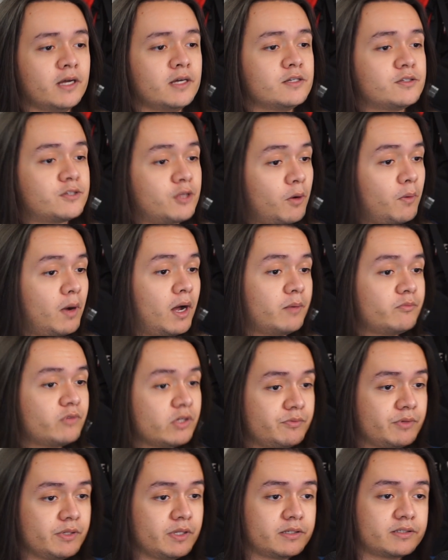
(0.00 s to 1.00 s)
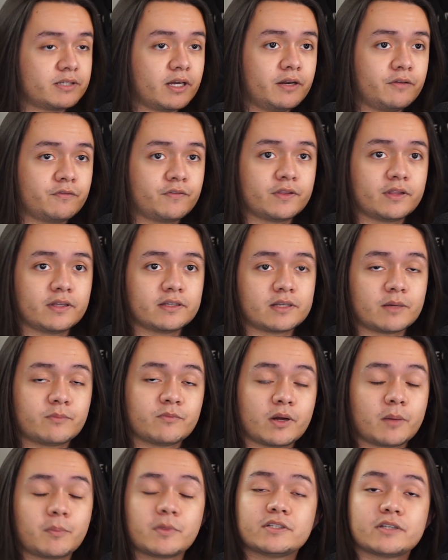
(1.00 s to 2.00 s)
So I'm really really excited for this. I'm,
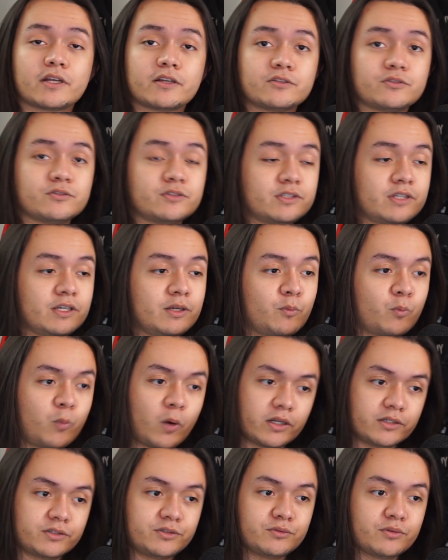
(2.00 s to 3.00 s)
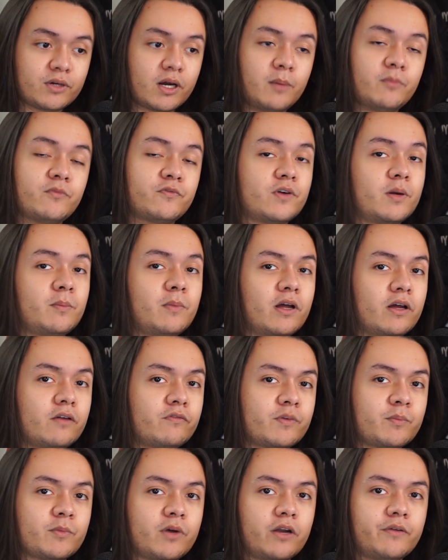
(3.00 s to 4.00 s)
I'm excited to see what's to come from
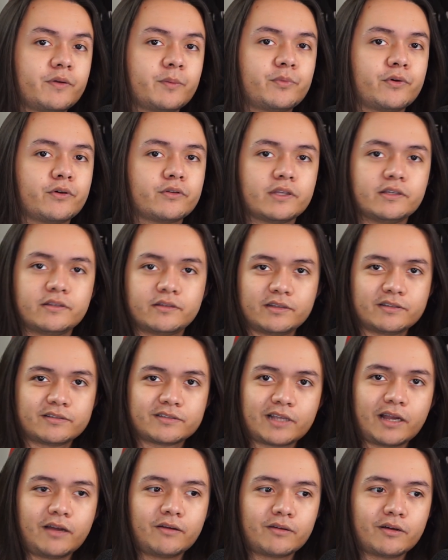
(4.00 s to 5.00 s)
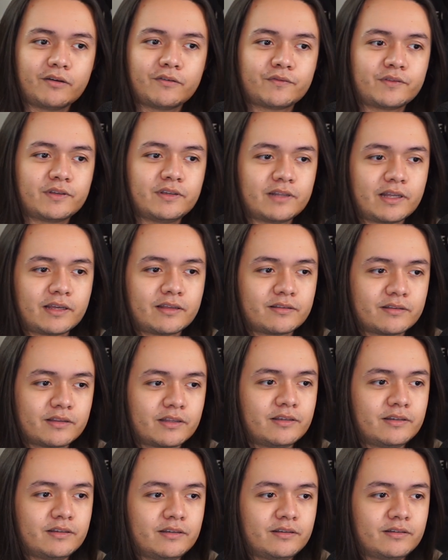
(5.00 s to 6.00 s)
from coloring book. The, the sound of the like
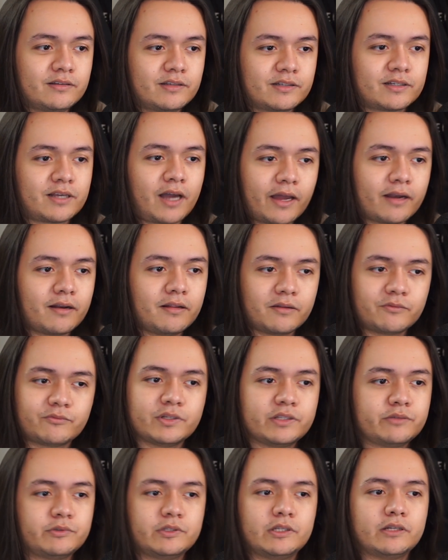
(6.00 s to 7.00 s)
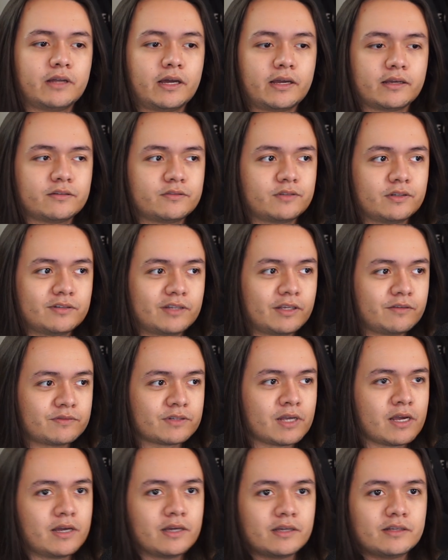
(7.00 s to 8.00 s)
the the title I really really like. It, it gives
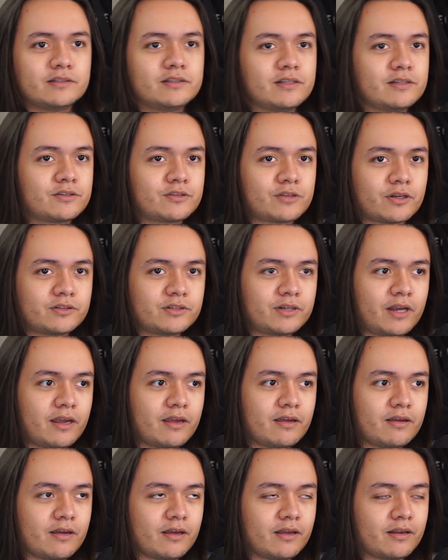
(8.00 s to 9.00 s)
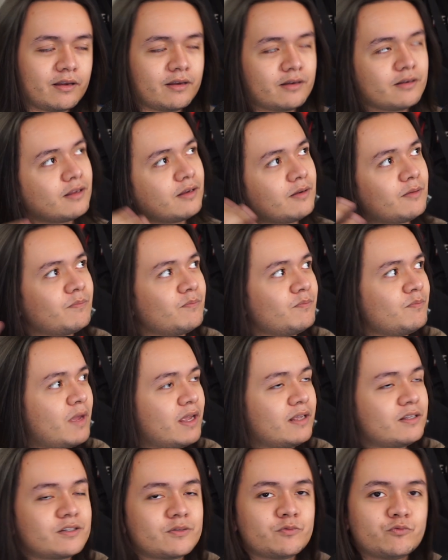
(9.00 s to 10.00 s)
it, it's such a it, it,
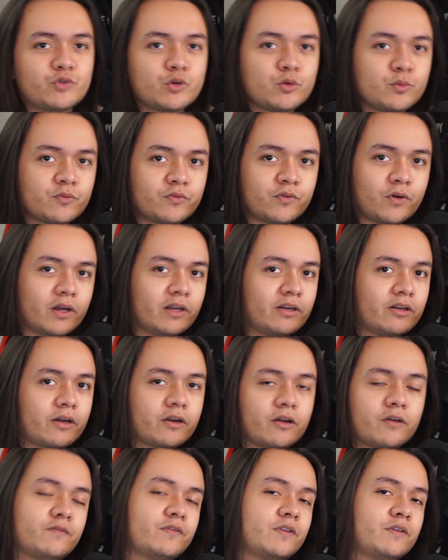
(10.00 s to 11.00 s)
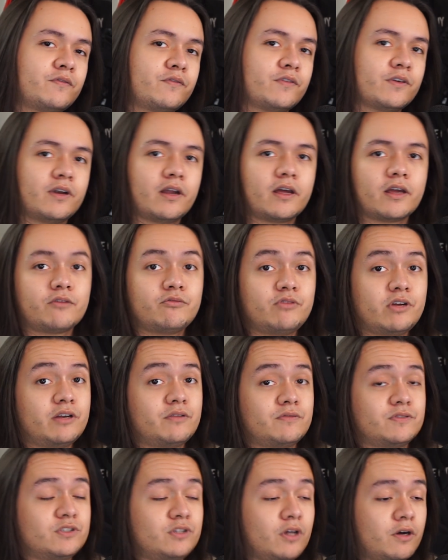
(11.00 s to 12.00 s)
makes room for a lot of different
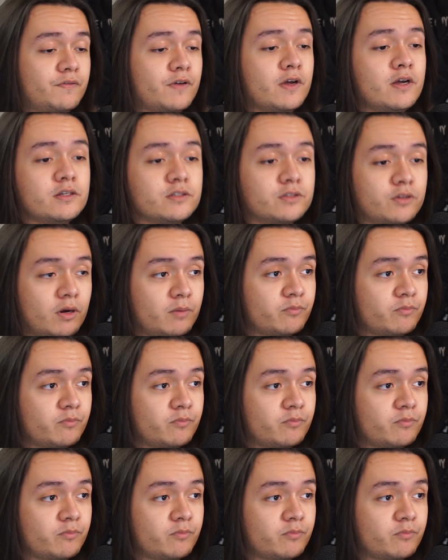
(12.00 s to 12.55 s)
creative stuff. So I'm